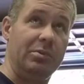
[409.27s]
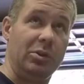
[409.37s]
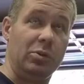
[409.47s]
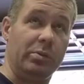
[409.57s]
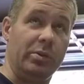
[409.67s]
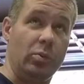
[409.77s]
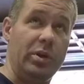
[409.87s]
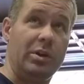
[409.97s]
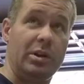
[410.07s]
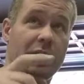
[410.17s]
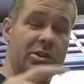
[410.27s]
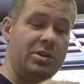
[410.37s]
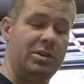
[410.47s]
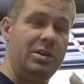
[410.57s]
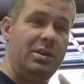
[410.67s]
rear wheel
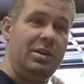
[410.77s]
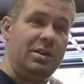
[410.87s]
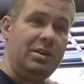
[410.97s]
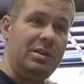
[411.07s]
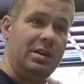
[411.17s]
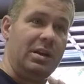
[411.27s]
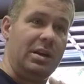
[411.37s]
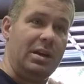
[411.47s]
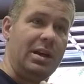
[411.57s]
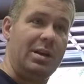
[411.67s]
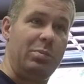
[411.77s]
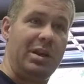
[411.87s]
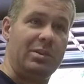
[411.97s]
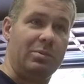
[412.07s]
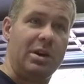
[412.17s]
arch, and I got to
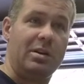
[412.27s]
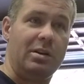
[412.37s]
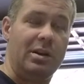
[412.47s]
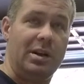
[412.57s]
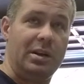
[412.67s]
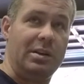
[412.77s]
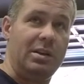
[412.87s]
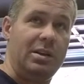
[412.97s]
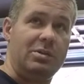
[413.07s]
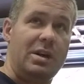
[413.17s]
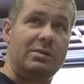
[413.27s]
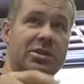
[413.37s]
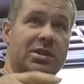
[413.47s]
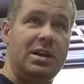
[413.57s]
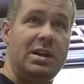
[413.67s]
paint the rocker on the
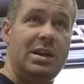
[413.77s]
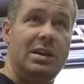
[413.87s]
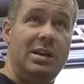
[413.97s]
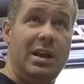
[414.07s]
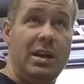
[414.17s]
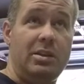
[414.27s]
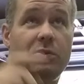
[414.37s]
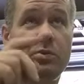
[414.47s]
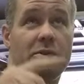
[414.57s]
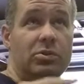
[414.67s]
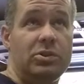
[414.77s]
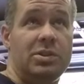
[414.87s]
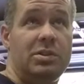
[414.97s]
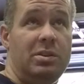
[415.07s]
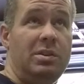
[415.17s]
driver's side and the doors.